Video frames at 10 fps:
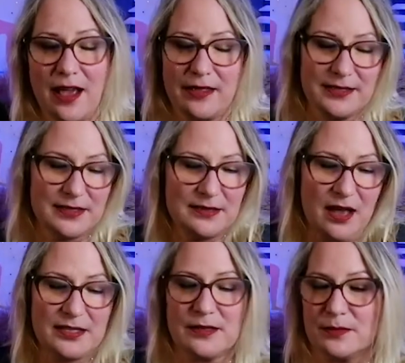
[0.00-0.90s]
This is
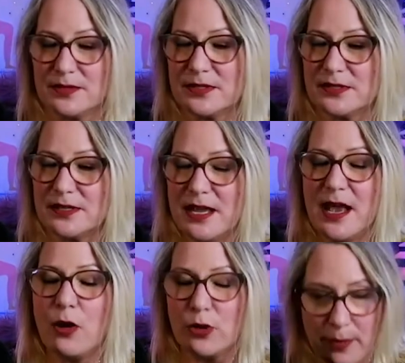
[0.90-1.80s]
awesome. This is
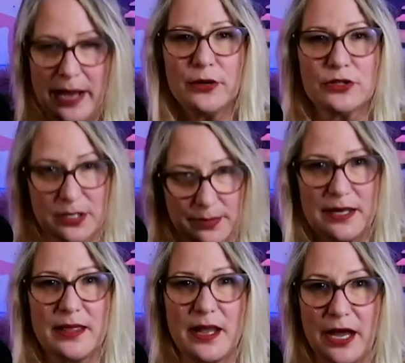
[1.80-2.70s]
a reminder to
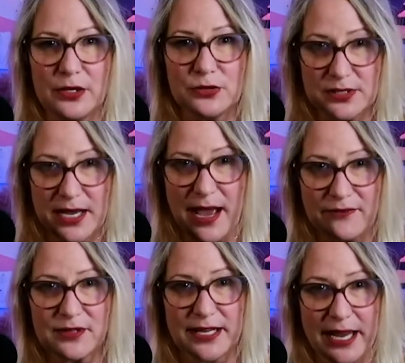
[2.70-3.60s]
me that I used to
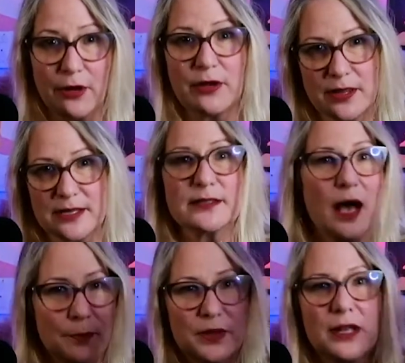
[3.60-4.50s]
have to carry this
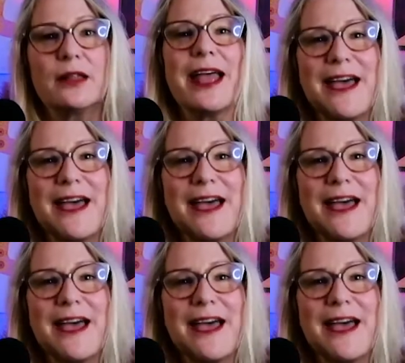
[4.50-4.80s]
up the hill